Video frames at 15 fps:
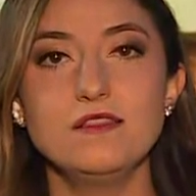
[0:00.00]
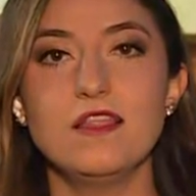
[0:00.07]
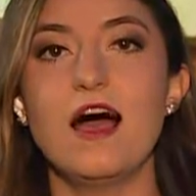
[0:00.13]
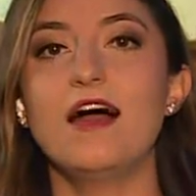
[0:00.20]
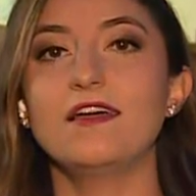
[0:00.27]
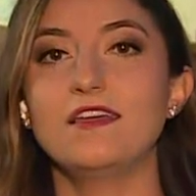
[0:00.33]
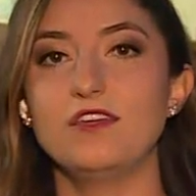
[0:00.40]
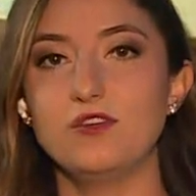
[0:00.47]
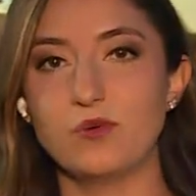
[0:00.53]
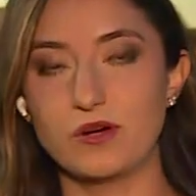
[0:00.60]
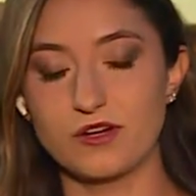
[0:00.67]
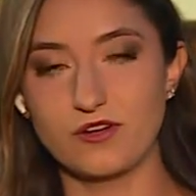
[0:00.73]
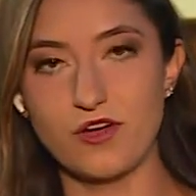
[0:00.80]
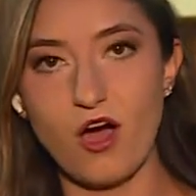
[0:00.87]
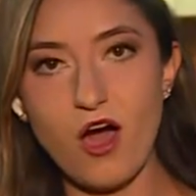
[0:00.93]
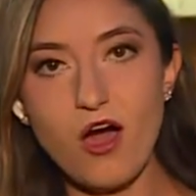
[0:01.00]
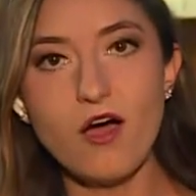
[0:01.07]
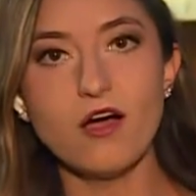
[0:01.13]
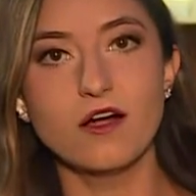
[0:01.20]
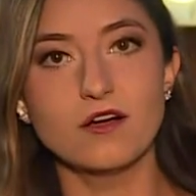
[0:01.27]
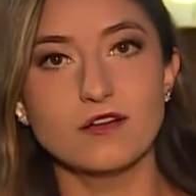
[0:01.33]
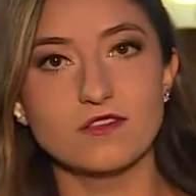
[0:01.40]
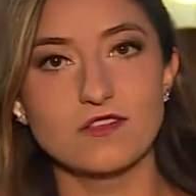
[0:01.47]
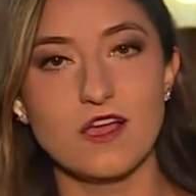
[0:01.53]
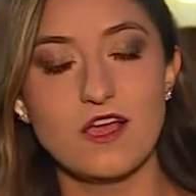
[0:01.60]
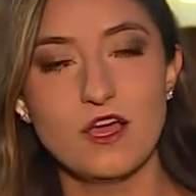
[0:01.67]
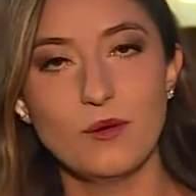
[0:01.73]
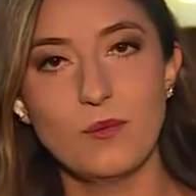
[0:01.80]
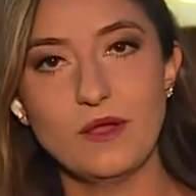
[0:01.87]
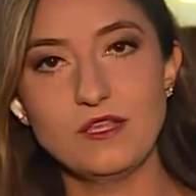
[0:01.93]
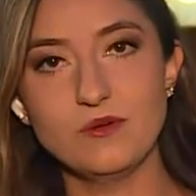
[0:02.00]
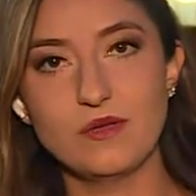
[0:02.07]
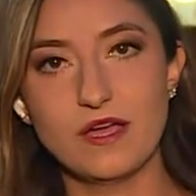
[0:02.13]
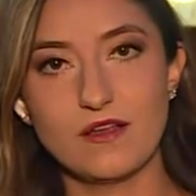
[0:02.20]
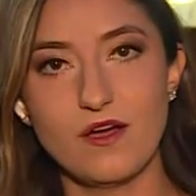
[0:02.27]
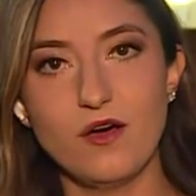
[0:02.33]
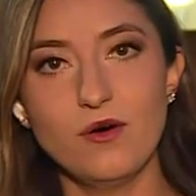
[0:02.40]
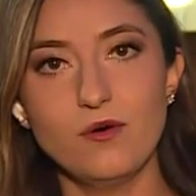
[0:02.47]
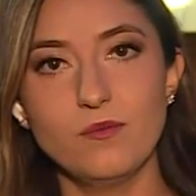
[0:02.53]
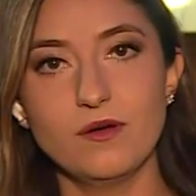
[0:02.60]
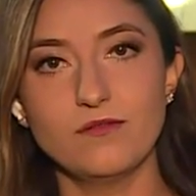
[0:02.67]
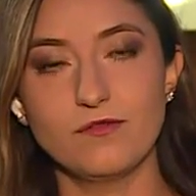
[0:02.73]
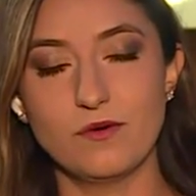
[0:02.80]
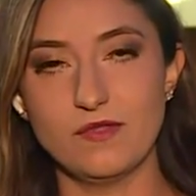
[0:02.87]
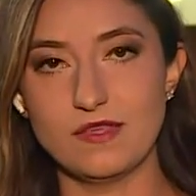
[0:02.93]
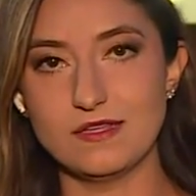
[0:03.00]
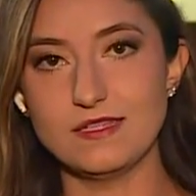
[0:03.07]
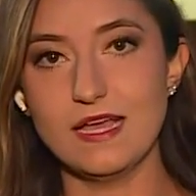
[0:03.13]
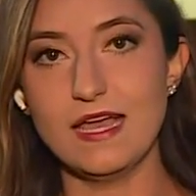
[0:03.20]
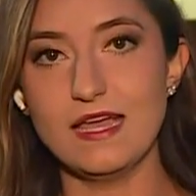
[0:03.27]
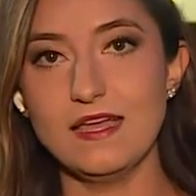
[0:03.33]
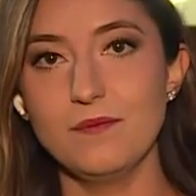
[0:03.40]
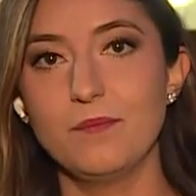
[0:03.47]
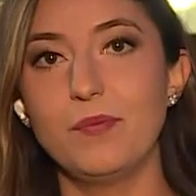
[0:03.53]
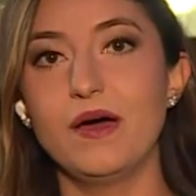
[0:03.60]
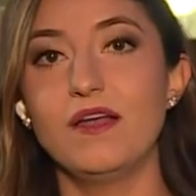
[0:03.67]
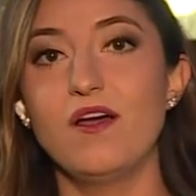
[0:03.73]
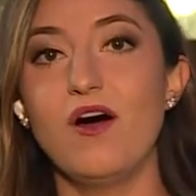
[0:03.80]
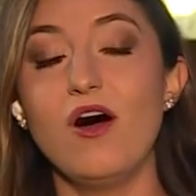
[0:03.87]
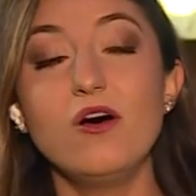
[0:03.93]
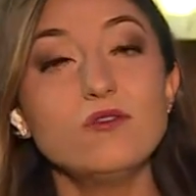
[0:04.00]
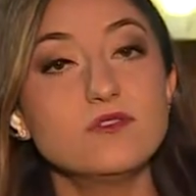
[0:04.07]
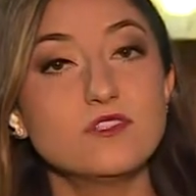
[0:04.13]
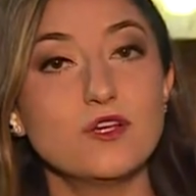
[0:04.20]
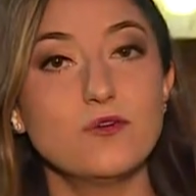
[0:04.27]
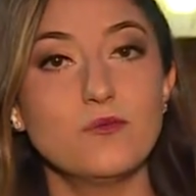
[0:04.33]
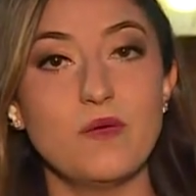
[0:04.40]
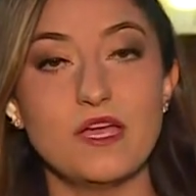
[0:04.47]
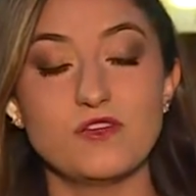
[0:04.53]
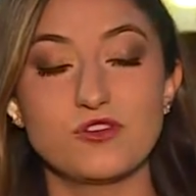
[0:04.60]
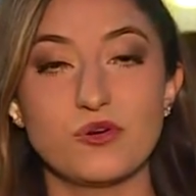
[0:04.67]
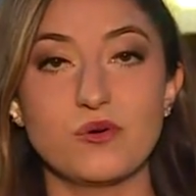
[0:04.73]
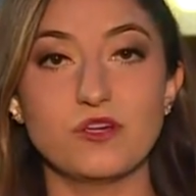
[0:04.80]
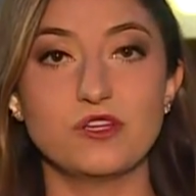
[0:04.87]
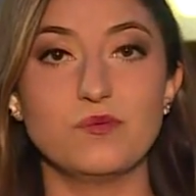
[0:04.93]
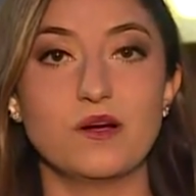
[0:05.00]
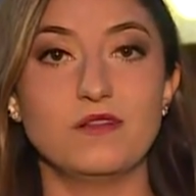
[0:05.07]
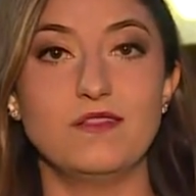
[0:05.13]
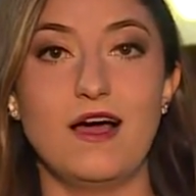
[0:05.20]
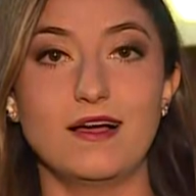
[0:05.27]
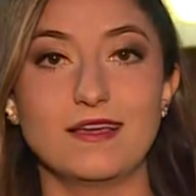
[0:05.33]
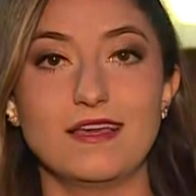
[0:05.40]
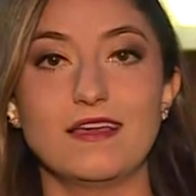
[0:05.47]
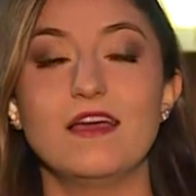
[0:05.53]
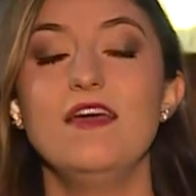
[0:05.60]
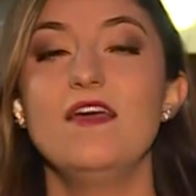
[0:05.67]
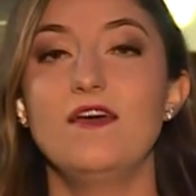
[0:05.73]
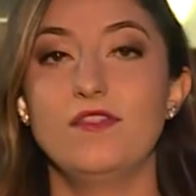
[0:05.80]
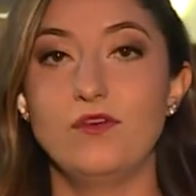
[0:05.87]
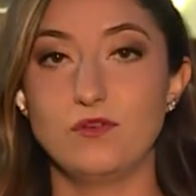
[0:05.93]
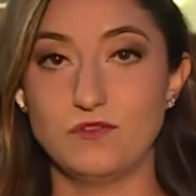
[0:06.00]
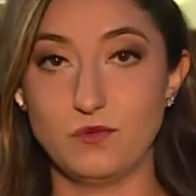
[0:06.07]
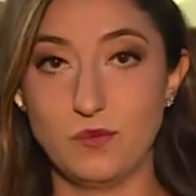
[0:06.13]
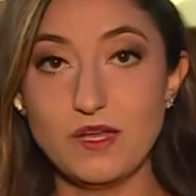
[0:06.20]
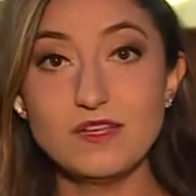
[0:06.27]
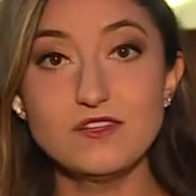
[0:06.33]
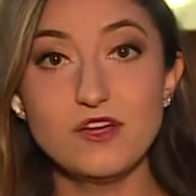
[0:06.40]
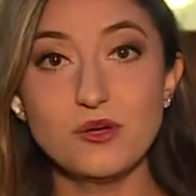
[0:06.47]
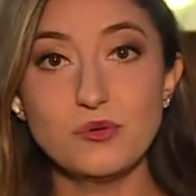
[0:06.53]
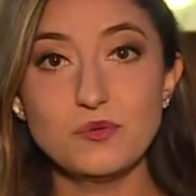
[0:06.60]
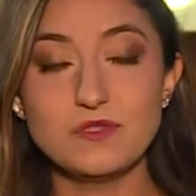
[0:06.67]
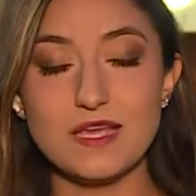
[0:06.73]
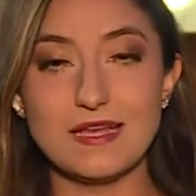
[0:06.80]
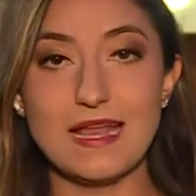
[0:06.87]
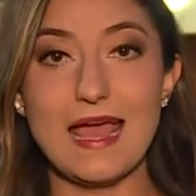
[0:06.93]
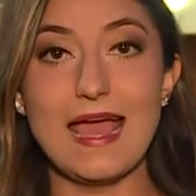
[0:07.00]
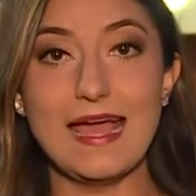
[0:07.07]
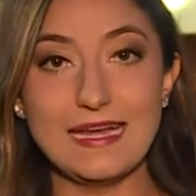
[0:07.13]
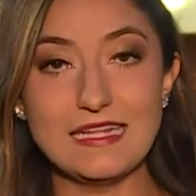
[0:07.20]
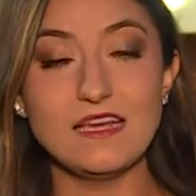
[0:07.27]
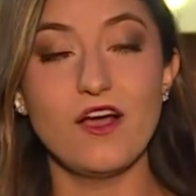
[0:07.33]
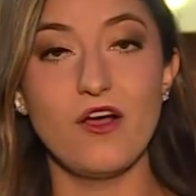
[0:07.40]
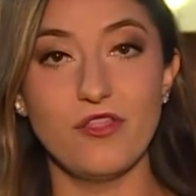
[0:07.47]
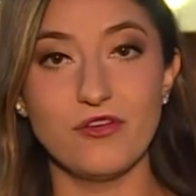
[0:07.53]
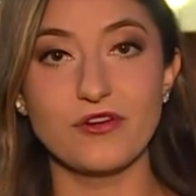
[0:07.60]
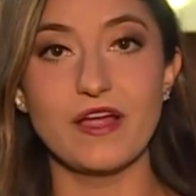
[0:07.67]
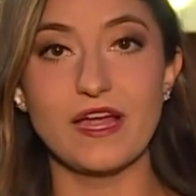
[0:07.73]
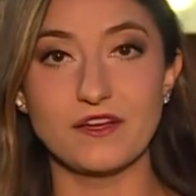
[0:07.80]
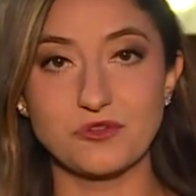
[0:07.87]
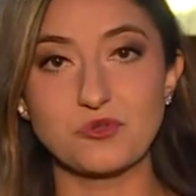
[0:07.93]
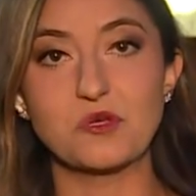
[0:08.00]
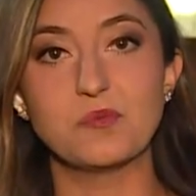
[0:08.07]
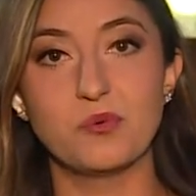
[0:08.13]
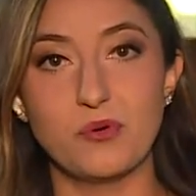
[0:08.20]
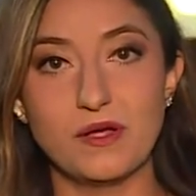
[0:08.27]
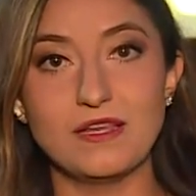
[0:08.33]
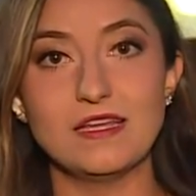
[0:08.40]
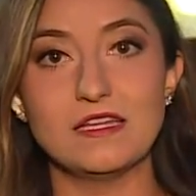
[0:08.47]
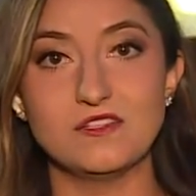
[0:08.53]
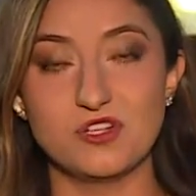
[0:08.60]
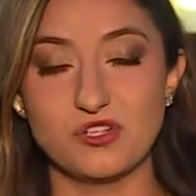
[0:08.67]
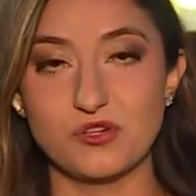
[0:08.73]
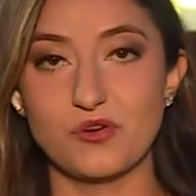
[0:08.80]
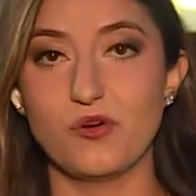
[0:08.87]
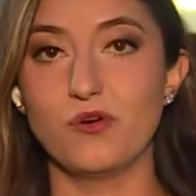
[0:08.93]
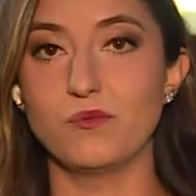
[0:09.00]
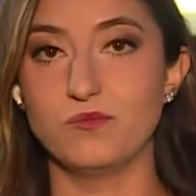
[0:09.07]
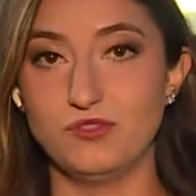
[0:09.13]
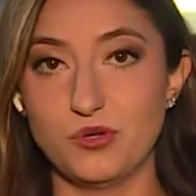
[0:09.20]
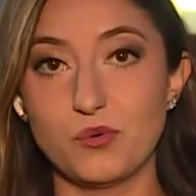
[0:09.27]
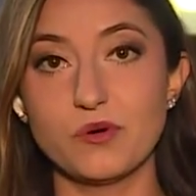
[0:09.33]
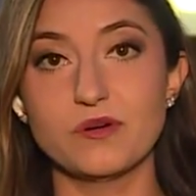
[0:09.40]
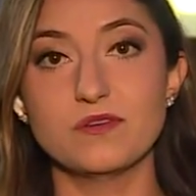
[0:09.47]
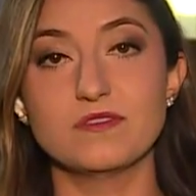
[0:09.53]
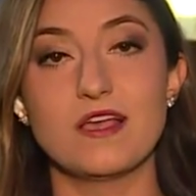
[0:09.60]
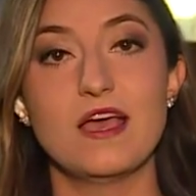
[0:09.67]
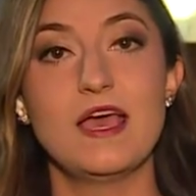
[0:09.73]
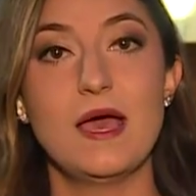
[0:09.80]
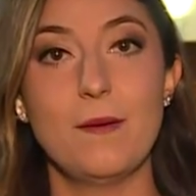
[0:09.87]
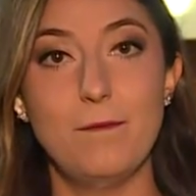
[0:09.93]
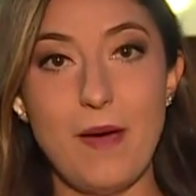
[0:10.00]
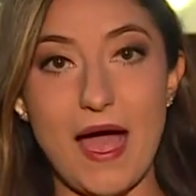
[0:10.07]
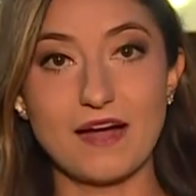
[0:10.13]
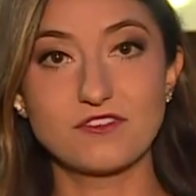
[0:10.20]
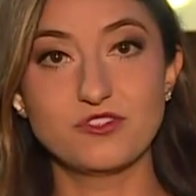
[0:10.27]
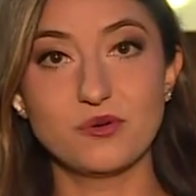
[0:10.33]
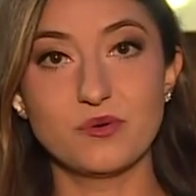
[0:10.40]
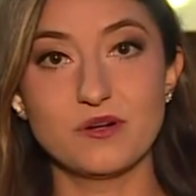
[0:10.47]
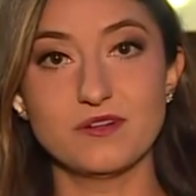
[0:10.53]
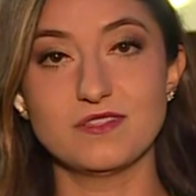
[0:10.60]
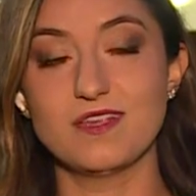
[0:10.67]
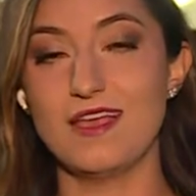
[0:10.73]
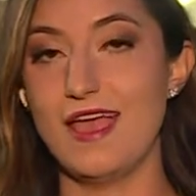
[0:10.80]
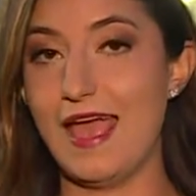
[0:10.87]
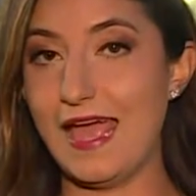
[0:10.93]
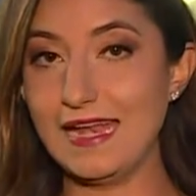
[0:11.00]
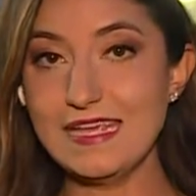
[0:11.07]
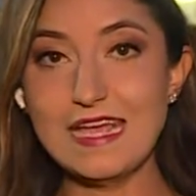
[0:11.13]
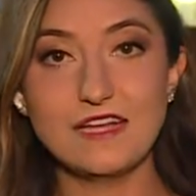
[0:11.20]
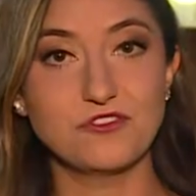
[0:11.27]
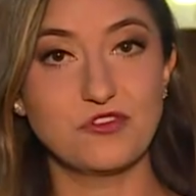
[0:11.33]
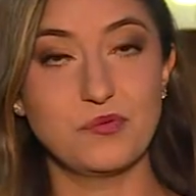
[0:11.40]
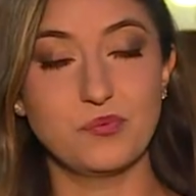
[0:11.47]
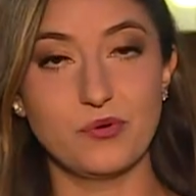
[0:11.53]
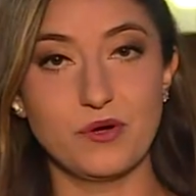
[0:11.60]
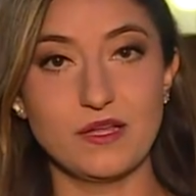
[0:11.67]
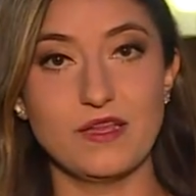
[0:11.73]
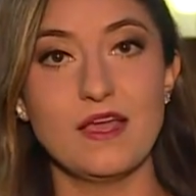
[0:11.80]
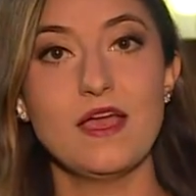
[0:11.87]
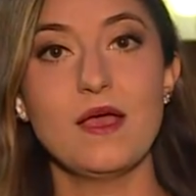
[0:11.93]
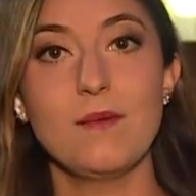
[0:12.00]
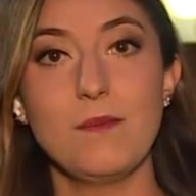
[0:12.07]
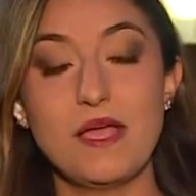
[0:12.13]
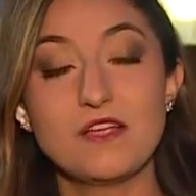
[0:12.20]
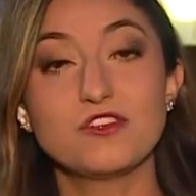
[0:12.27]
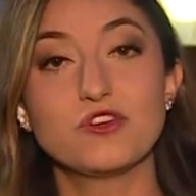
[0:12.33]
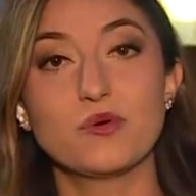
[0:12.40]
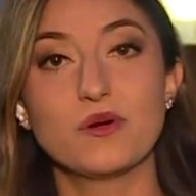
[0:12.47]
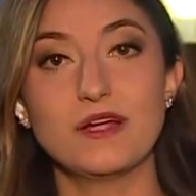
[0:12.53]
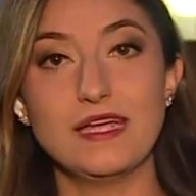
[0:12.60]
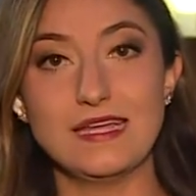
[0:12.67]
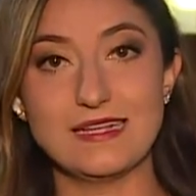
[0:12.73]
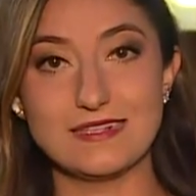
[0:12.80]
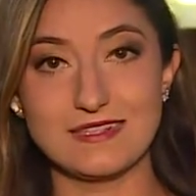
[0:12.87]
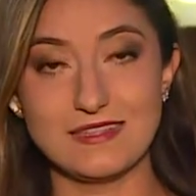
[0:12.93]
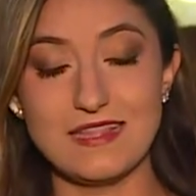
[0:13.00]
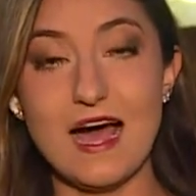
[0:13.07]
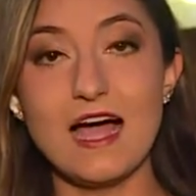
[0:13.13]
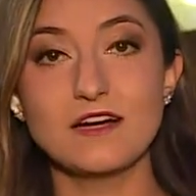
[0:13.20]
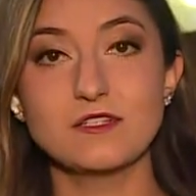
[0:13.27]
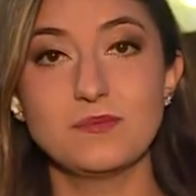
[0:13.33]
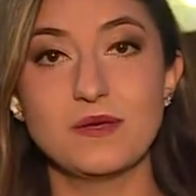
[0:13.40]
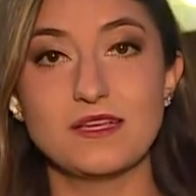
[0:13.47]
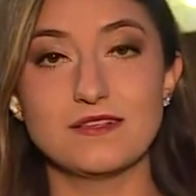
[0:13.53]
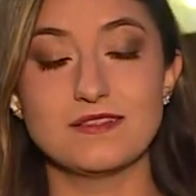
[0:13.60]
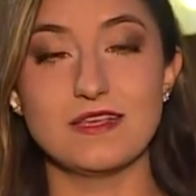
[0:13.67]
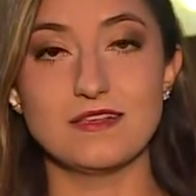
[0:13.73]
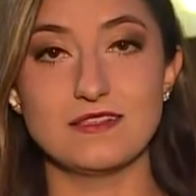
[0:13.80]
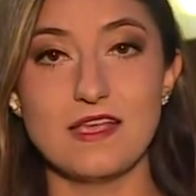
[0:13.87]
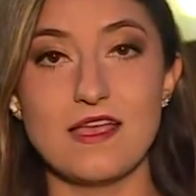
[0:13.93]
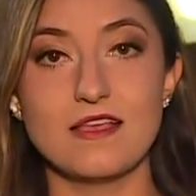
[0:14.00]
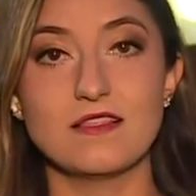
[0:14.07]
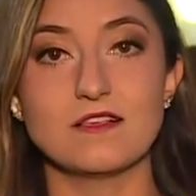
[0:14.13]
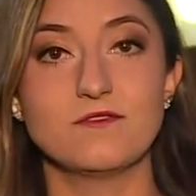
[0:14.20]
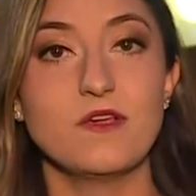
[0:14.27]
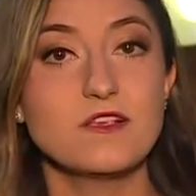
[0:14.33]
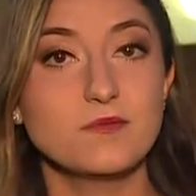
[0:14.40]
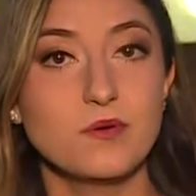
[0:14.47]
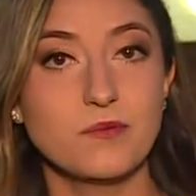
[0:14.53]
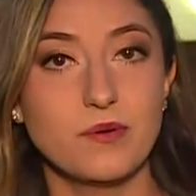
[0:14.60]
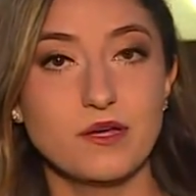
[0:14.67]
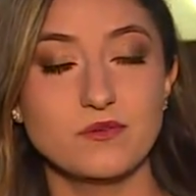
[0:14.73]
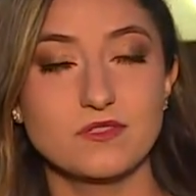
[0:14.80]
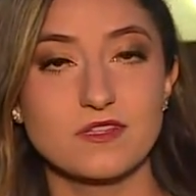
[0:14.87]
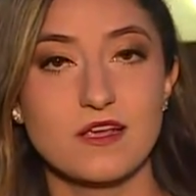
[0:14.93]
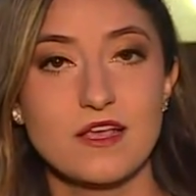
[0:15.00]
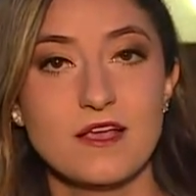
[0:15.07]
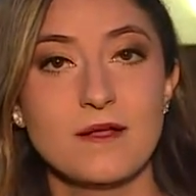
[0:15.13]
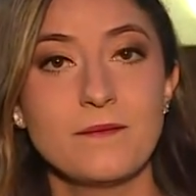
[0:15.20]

lock your cars when you get home for the day, but also make sure you are locking those windows and any other entry point into your home doors, back doors, any entry point. Make sure it is locked because they say in this Facebook post,